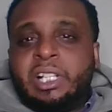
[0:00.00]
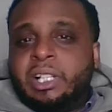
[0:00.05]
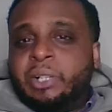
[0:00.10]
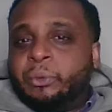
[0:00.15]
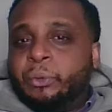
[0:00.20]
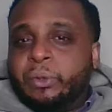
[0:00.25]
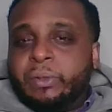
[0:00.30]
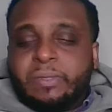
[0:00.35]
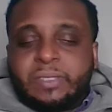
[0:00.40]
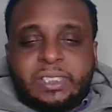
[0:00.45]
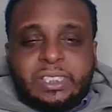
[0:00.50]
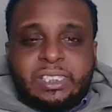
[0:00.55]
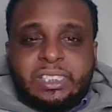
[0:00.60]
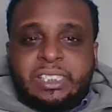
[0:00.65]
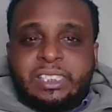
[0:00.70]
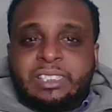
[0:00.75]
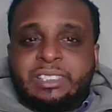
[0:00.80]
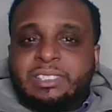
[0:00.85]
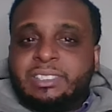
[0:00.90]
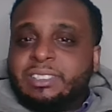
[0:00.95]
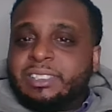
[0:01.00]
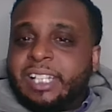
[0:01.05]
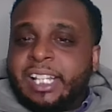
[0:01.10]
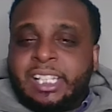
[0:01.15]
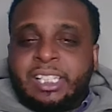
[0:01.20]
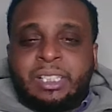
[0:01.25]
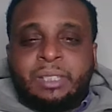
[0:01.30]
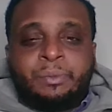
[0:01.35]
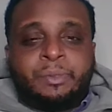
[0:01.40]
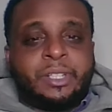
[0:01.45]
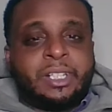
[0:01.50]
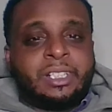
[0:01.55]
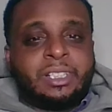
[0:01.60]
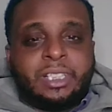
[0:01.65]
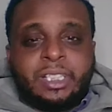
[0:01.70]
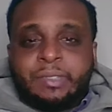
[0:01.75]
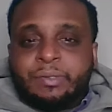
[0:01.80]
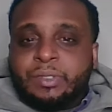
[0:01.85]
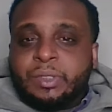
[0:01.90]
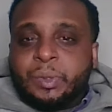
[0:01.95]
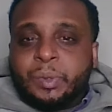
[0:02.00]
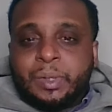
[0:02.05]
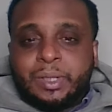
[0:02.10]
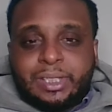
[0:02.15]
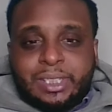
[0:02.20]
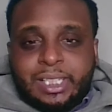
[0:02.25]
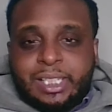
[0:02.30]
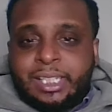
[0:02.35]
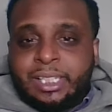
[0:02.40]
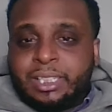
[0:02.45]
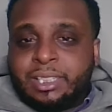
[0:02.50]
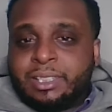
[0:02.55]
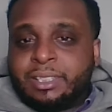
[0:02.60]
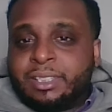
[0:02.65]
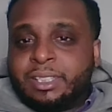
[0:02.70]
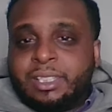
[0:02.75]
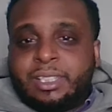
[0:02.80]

We've seen Hailey Van Lith do her thing